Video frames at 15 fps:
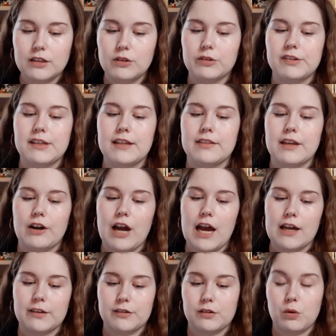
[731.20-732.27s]
You see in their
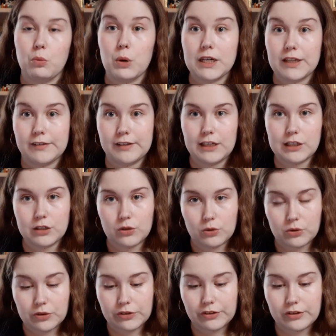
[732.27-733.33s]
eyes what I see in
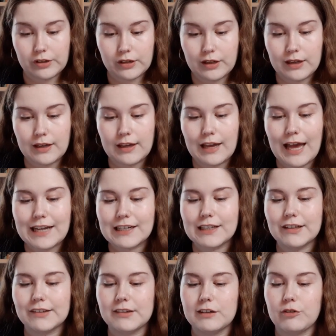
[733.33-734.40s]
yours. And
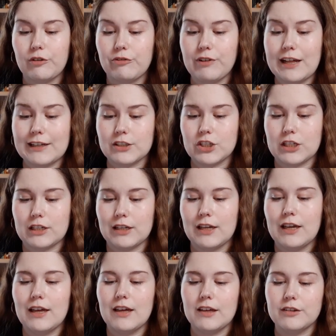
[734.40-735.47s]
it is the reflection,
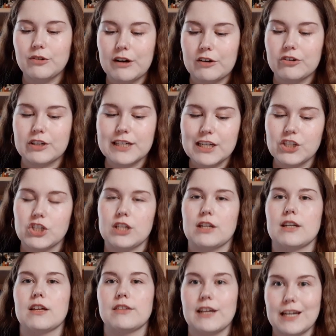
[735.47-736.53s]
the
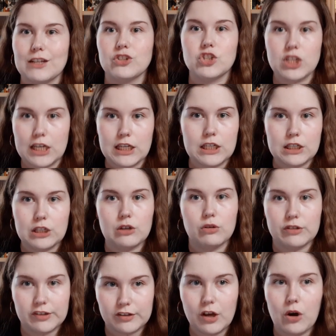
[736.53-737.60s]
recognition that has shaken
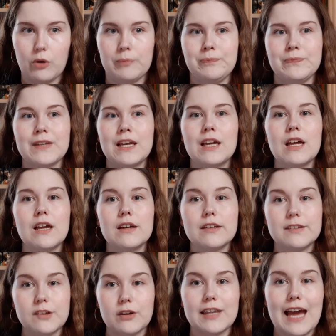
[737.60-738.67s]
you so.
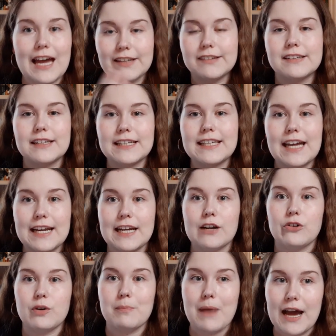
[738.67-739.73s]
So that is again
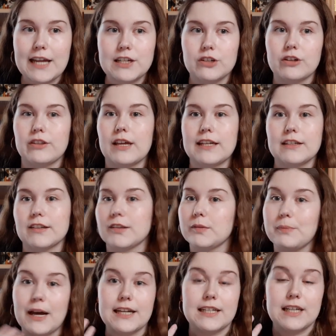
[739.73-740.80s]
a reminder that
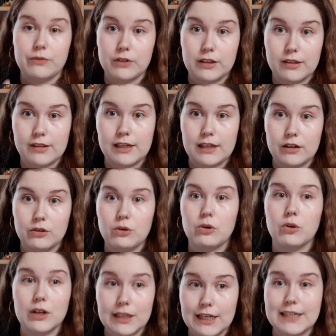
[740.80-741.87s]
despite everything,
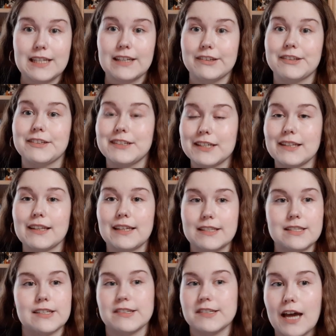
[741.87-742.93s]
Korlat is still a
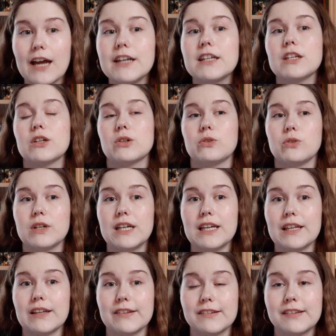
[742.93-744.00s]
Tiste Andii who
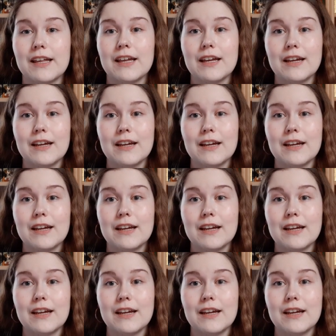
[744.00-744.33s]
is